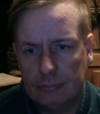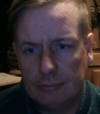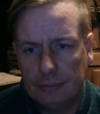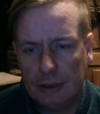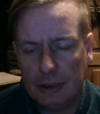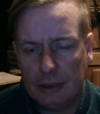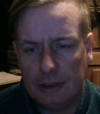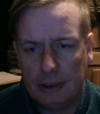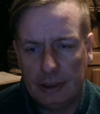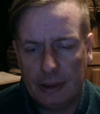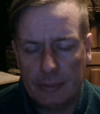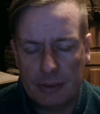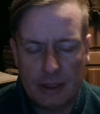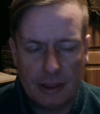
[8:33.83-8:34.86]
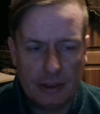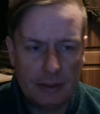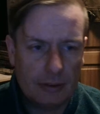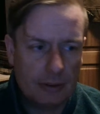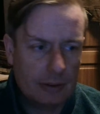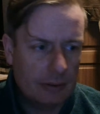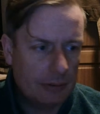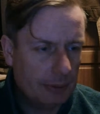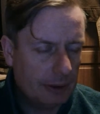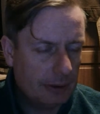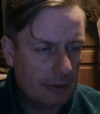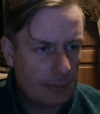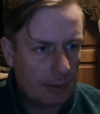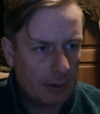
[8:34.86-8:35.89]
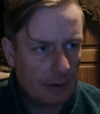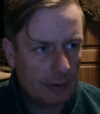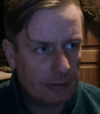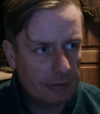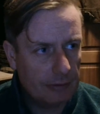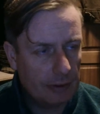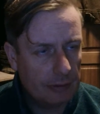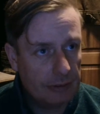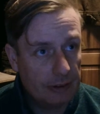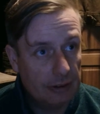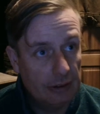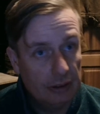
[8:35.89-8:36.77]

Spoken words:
GMC truck being used by the Luftwaffe.